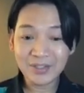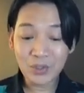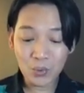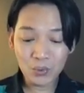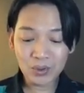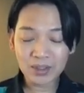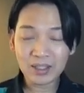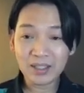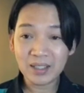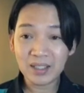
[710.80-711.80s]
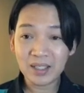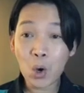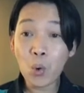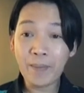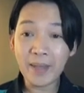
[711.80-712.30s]
don't
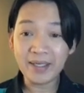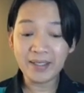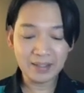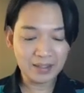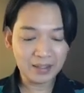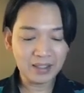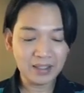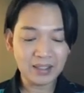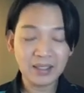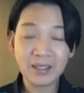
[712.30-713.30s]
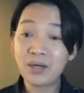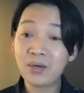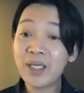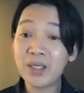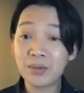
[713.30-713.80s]
open
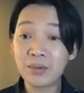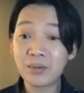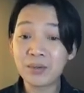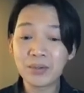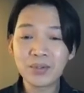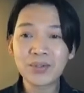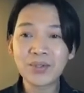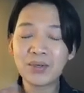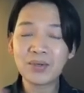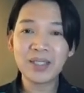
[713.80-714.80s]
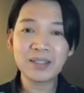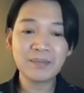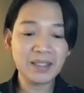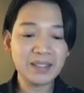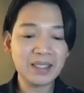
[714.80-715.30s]
window. So he's
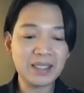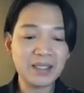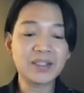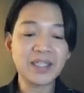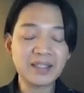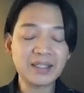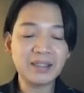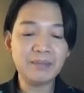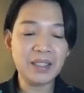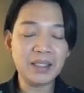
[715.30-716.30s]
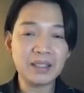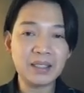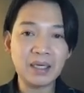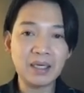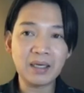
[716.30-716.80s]
basically, or technically
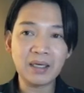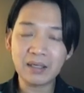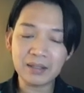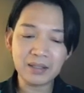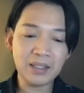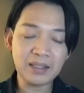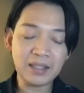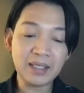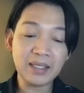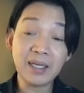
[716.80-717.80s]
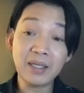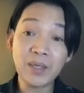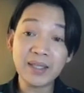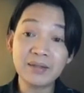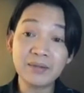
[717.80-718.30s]
he technically
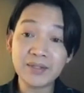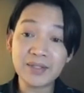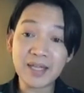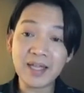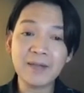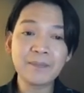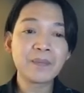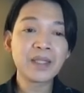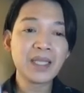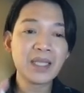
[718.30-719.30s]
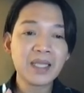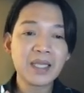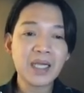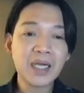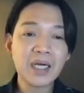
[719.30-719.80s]
wanted to say,
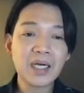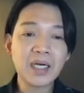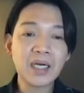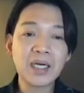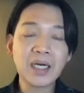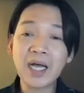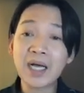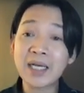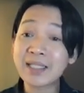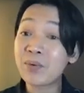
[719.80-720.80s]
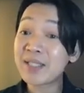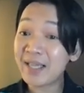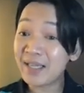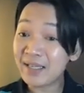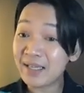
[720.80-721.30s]
uh, as I was
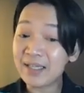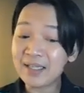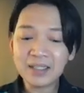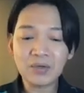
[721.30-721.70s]
saying,